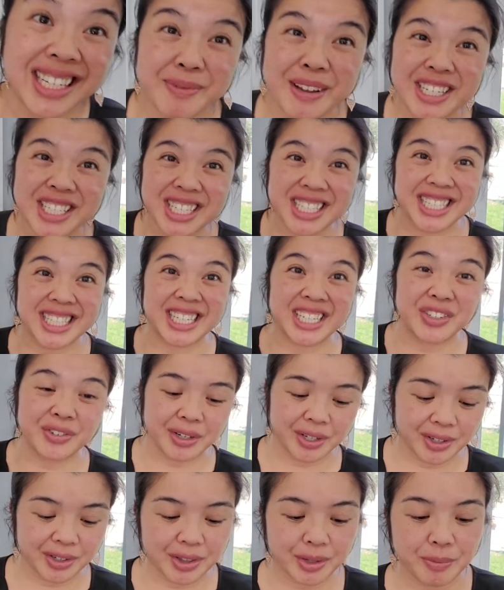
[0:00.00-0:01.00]
I'm actually a tea
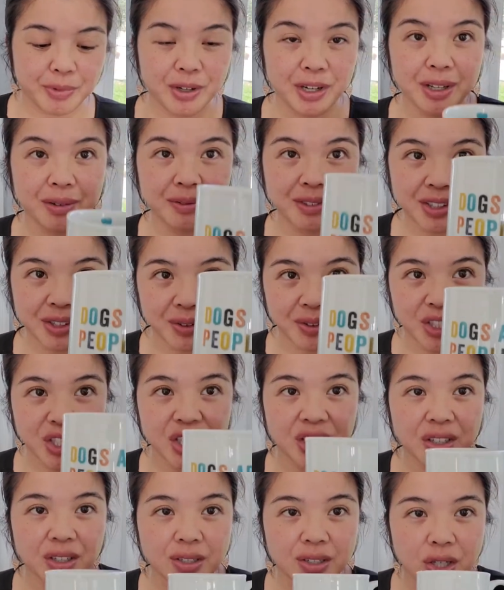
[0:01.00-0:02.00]
drinker in the morning, so
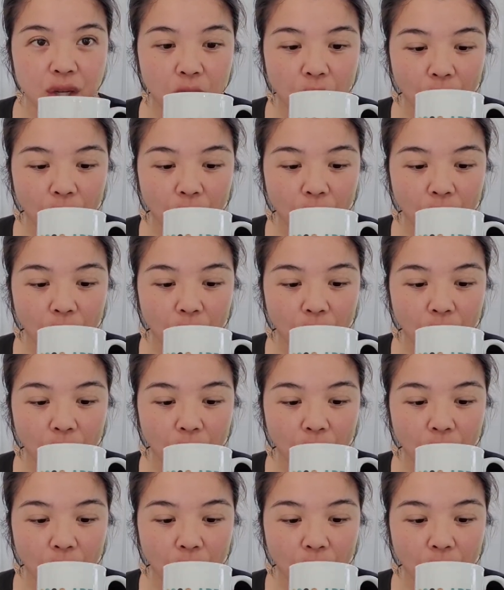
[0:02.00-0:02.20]
cheers.